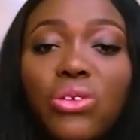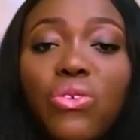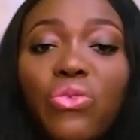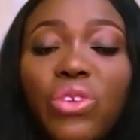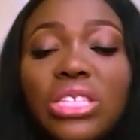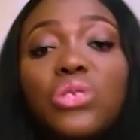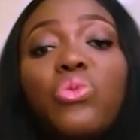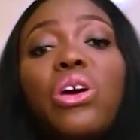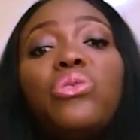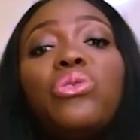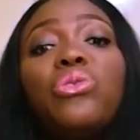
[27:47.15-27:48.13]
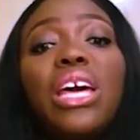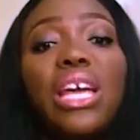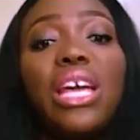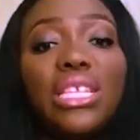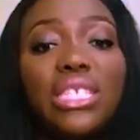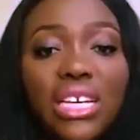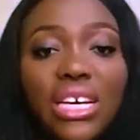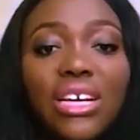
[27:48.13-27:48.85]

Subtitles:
So Edo Innovate is where you get